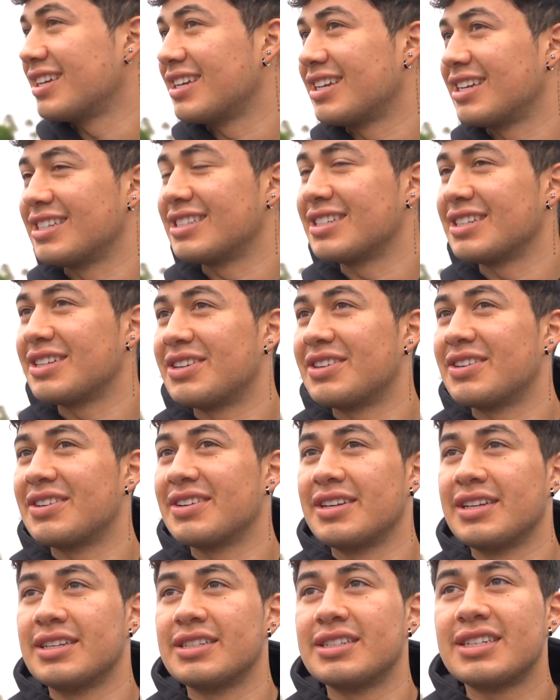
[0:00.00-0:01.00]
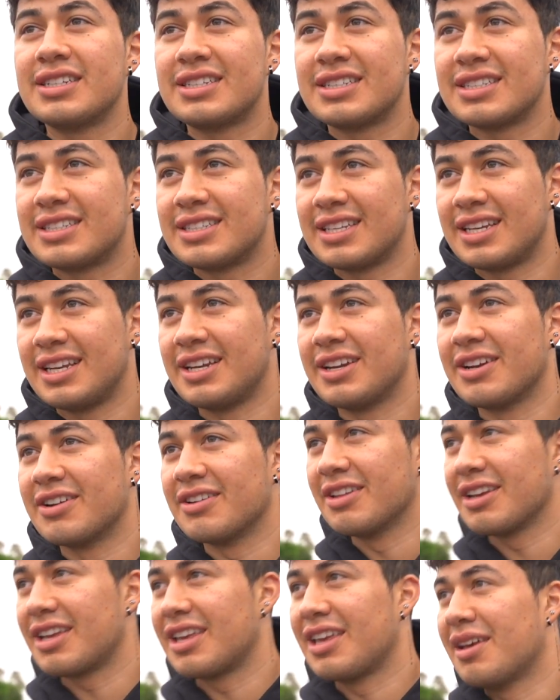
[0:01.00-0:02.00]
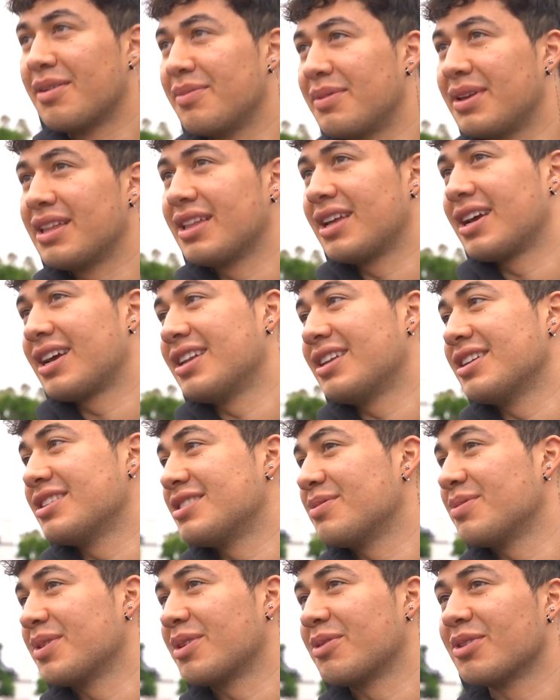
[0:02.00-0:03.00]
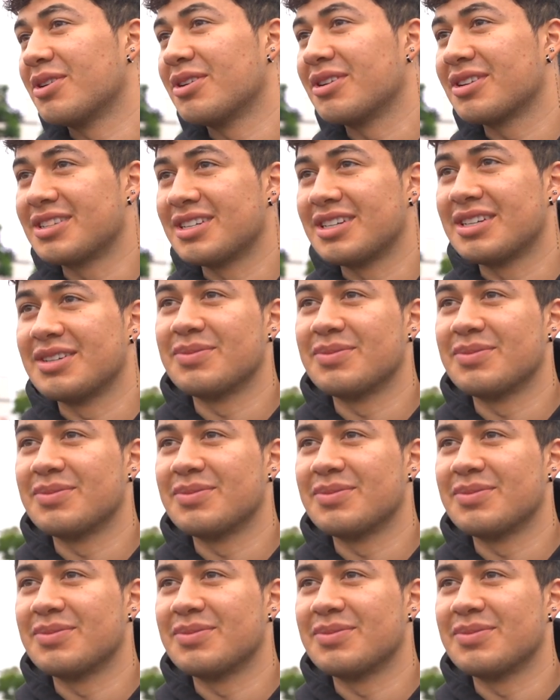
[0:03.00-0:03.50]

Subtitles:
He's literally just sitting there looking at me like I did something wrong to him.